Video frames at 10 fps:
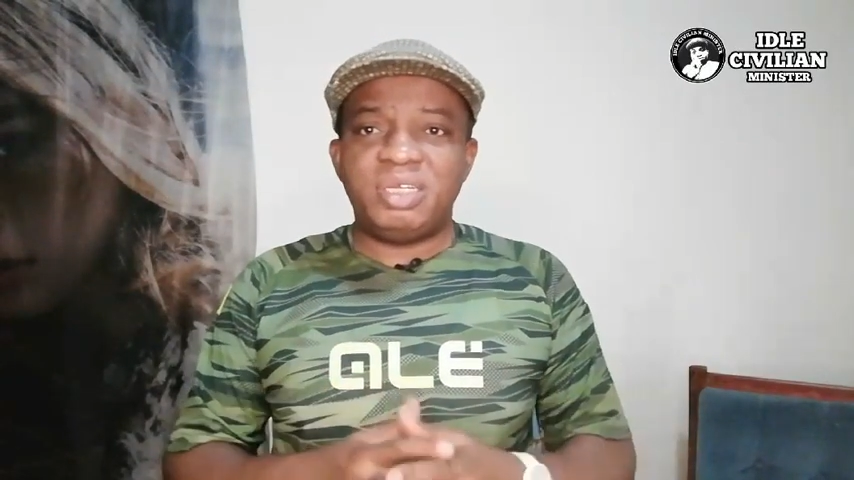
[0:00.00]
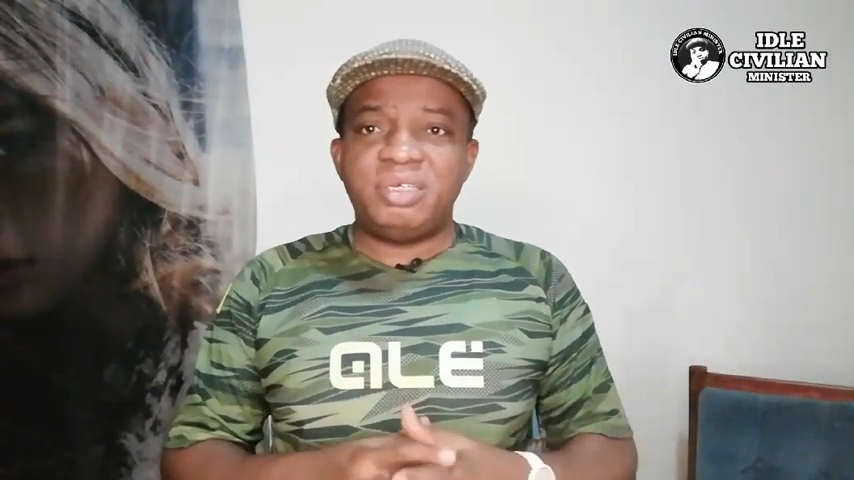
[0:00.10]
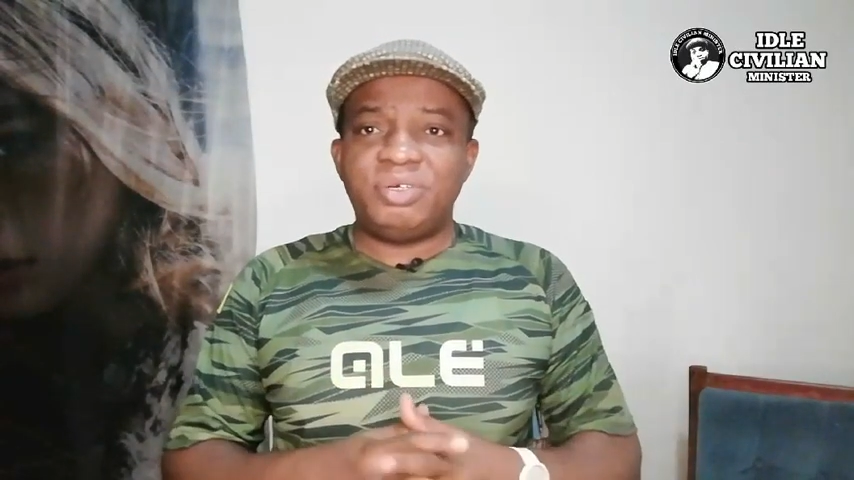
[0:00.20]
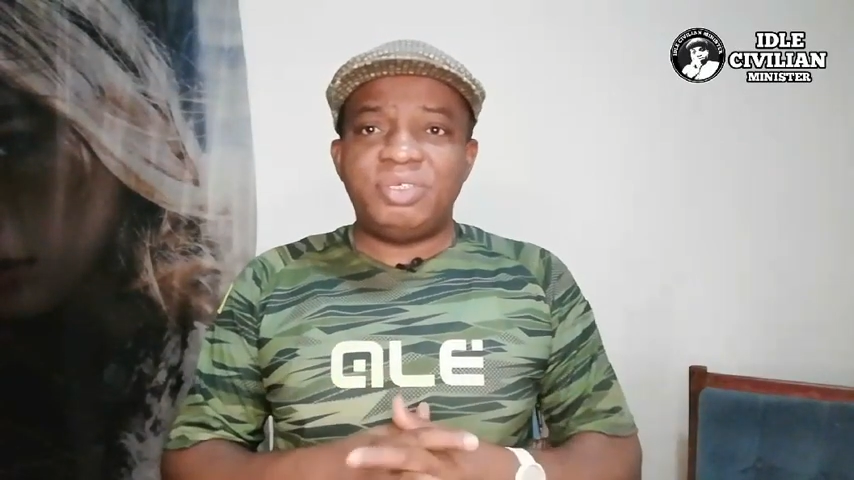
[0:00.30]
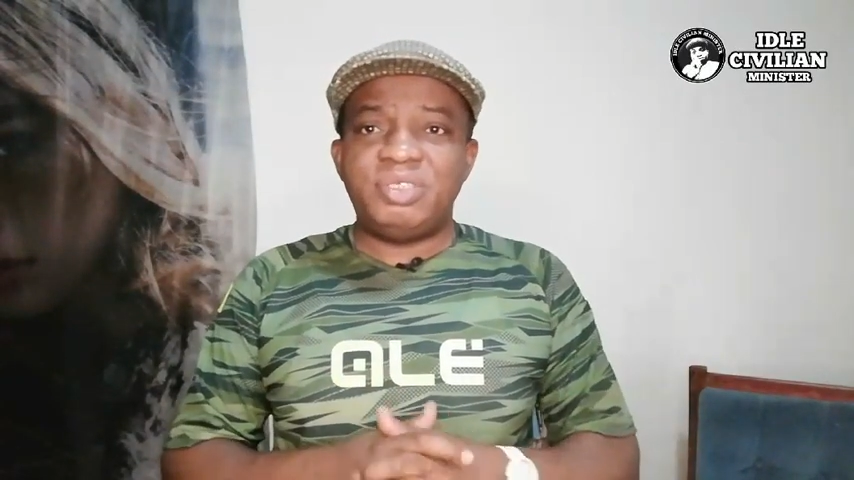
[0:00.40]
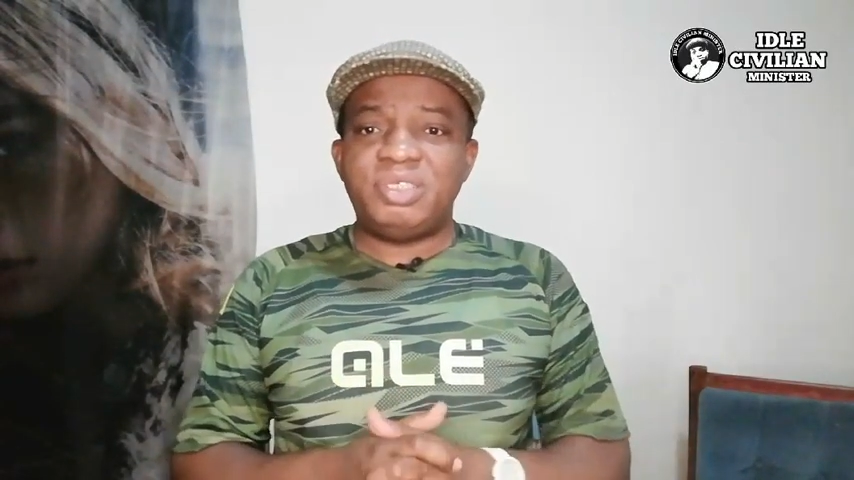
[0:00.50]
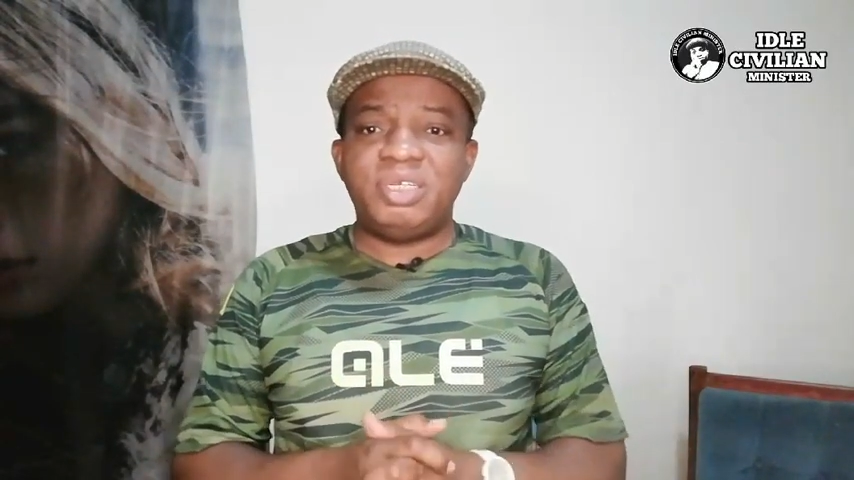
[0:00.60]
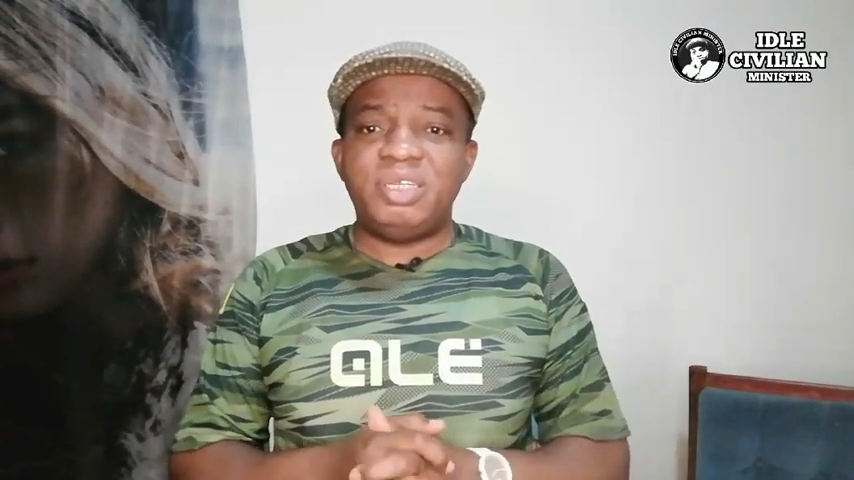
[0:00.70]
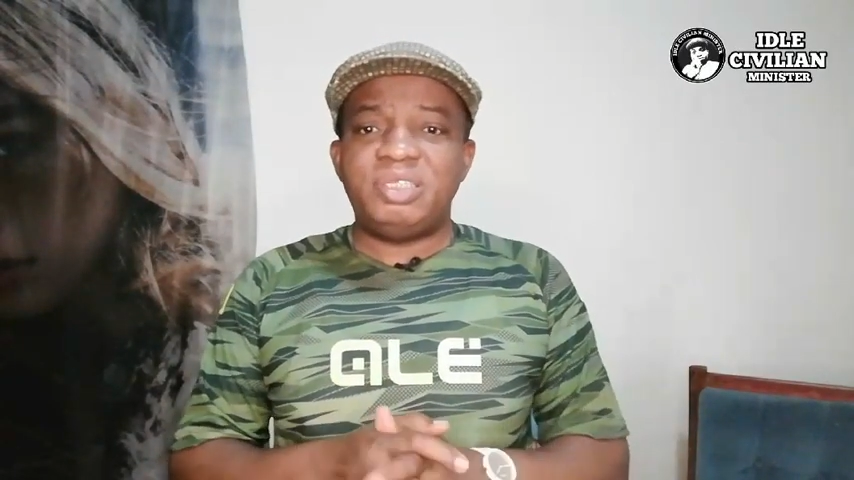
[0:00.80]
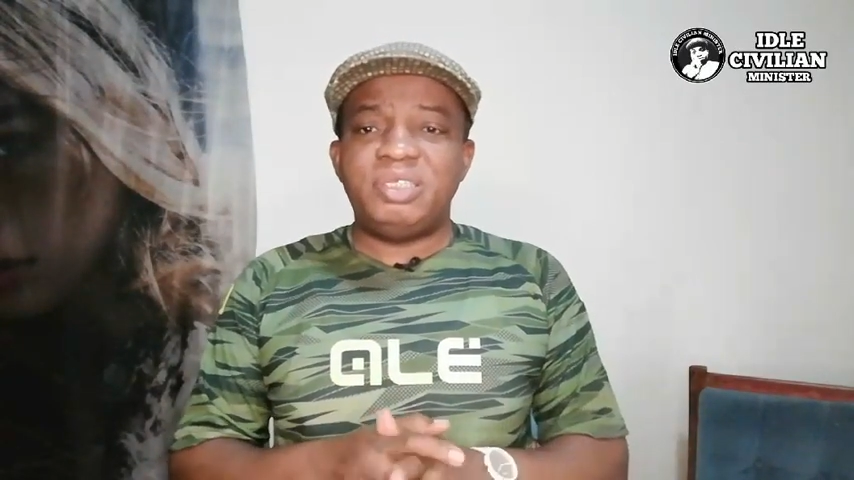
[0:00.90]
and all these
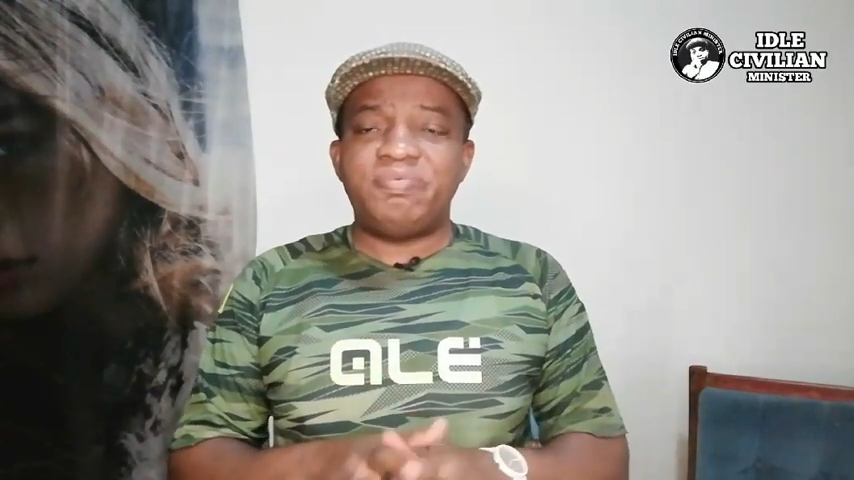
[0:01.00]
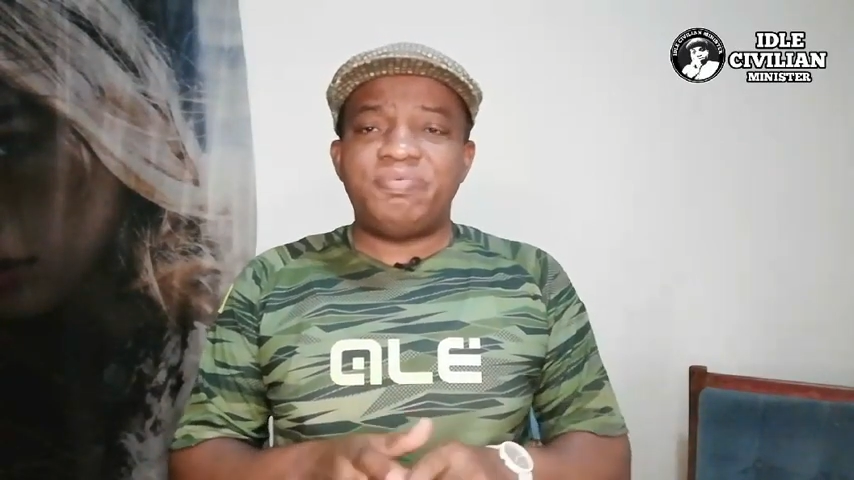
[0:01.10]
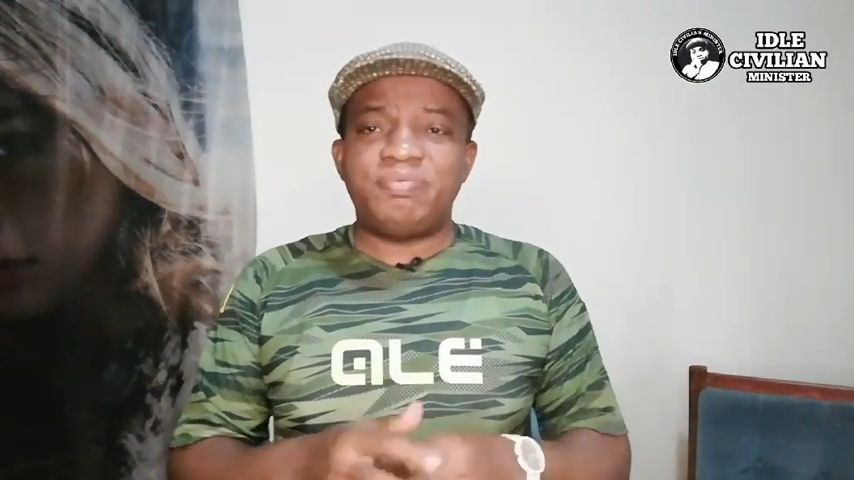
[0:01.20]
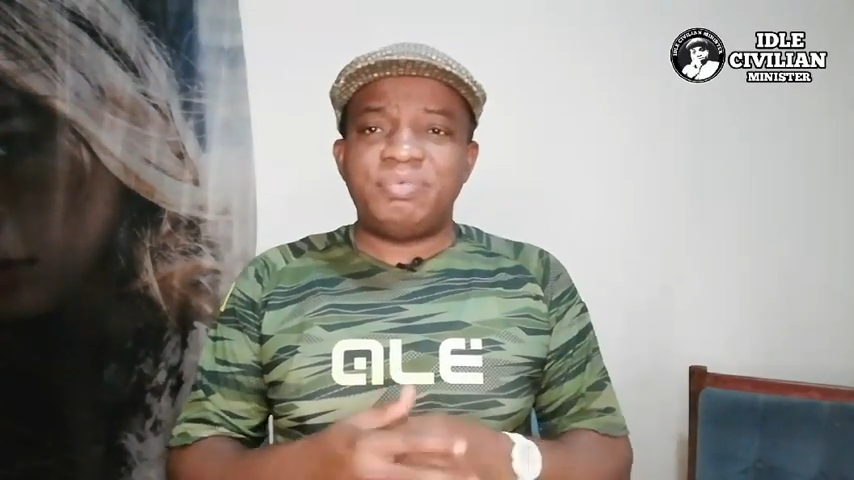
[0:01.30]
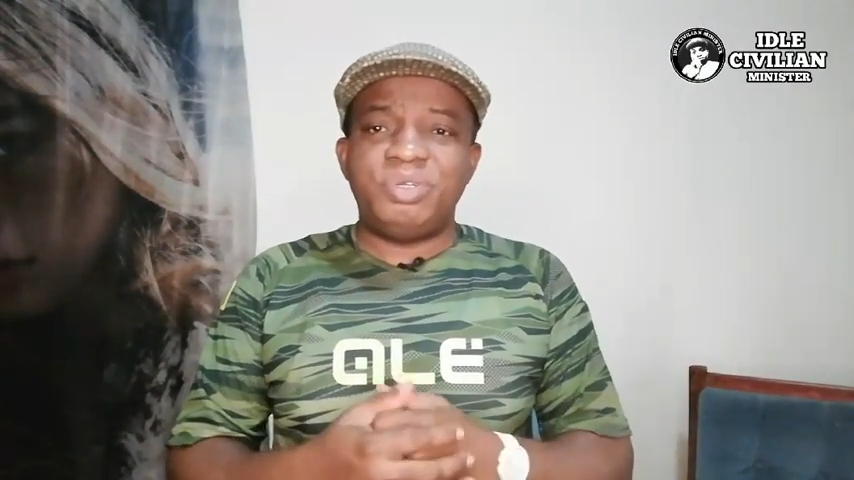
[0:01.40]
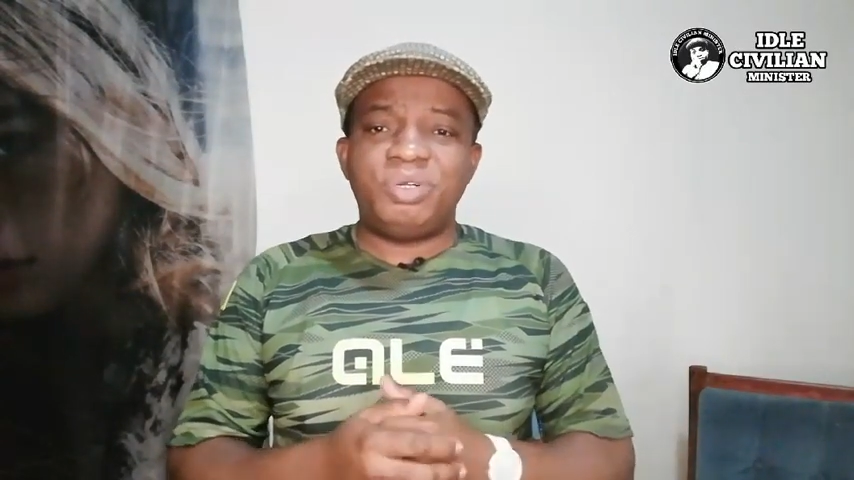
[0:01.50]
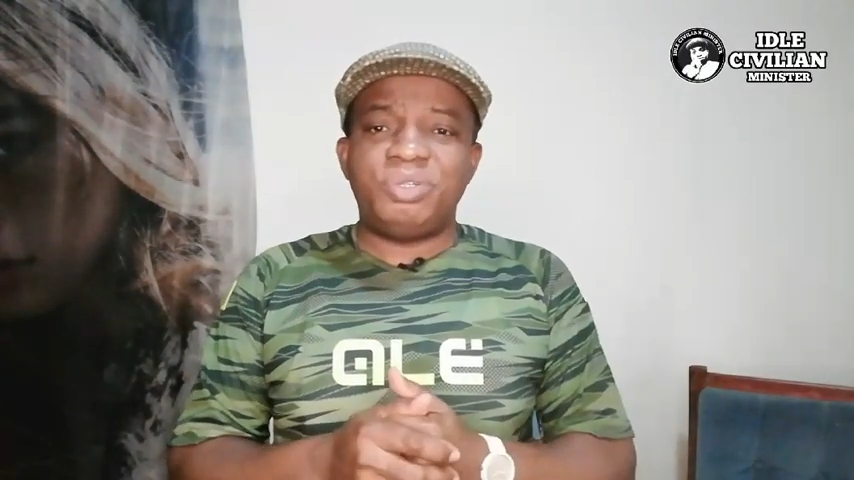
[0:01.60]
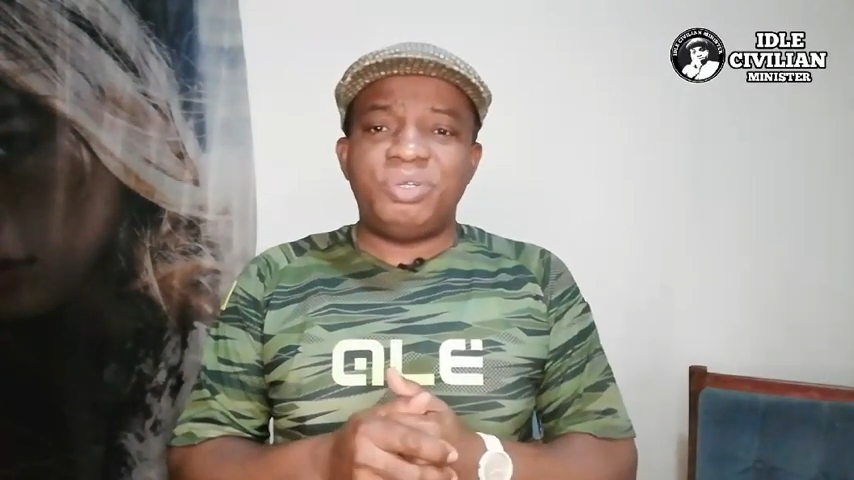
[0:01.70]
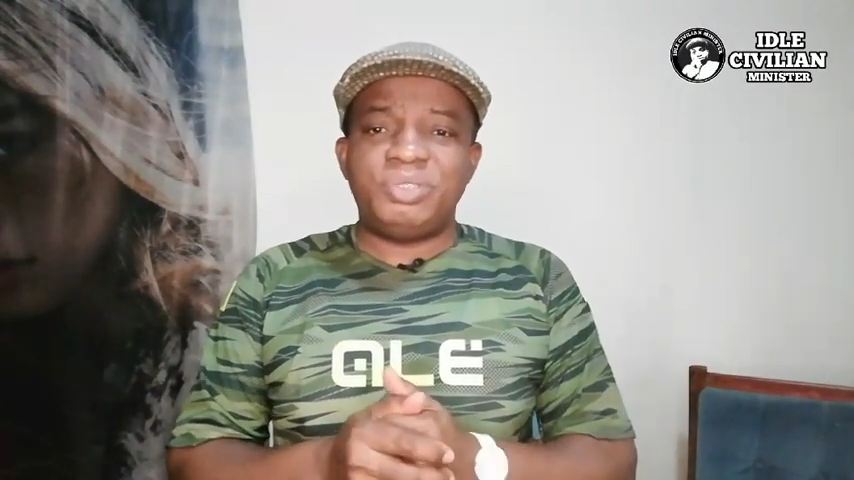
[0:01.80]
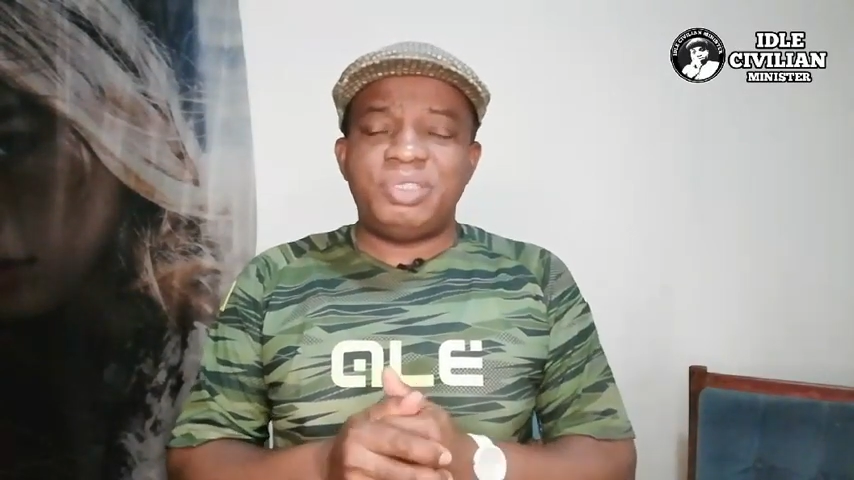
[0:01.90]
native
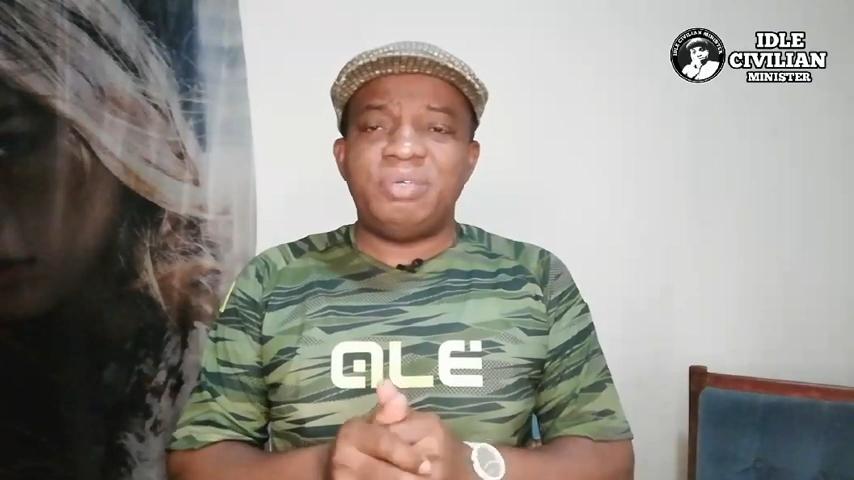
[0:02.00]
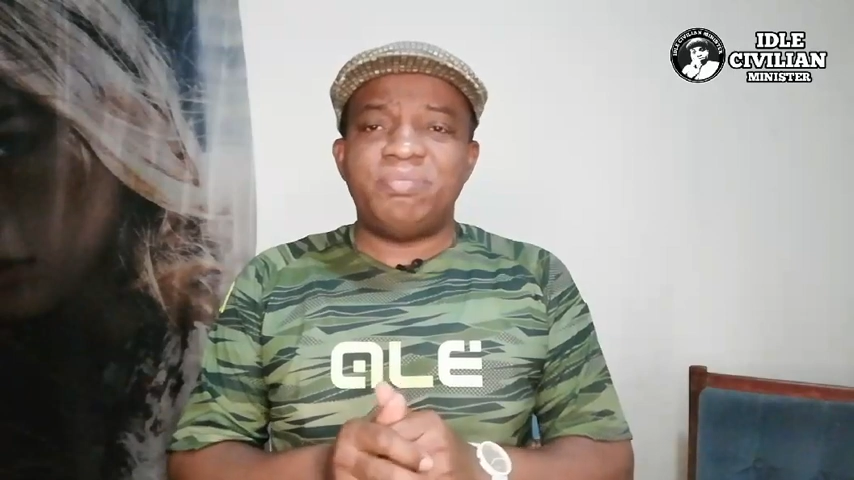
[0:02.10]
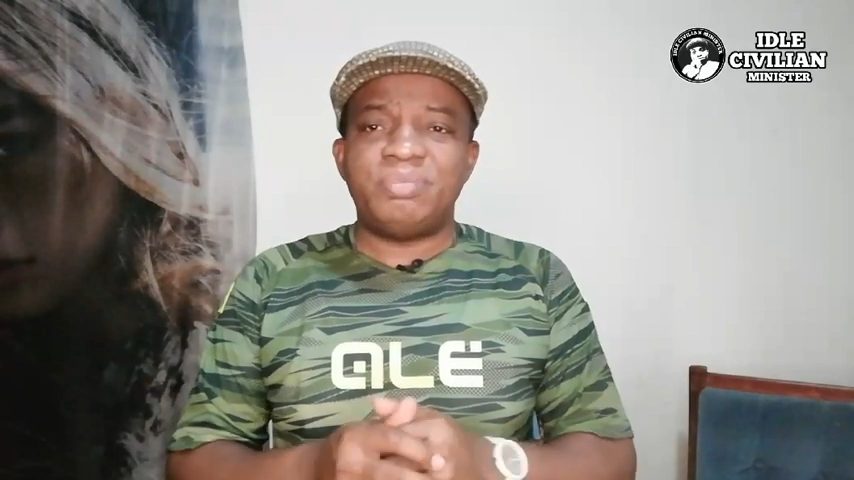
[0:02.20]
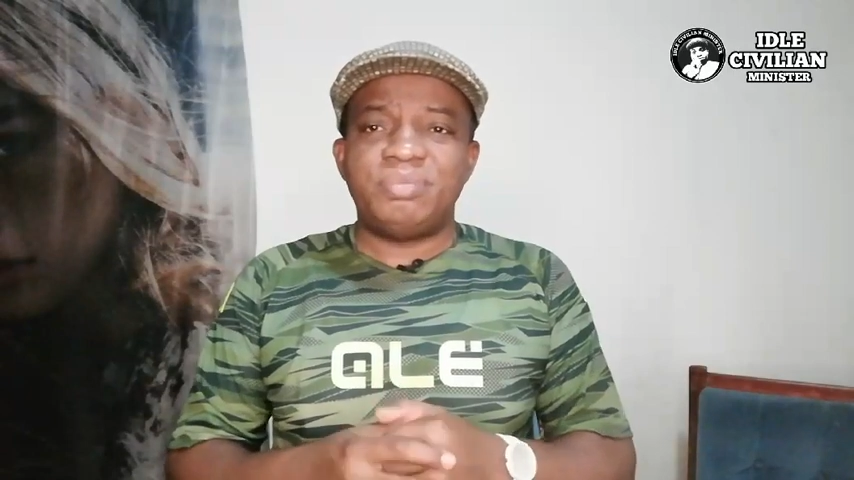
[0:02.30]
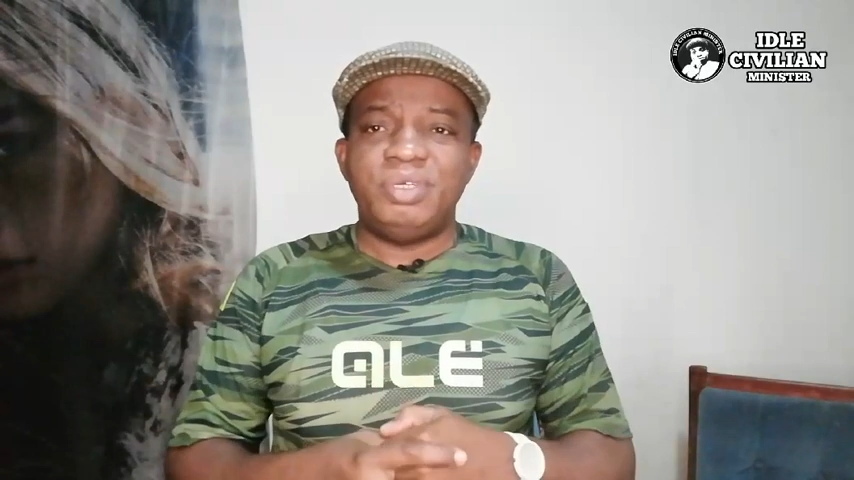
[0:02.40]
doctors them.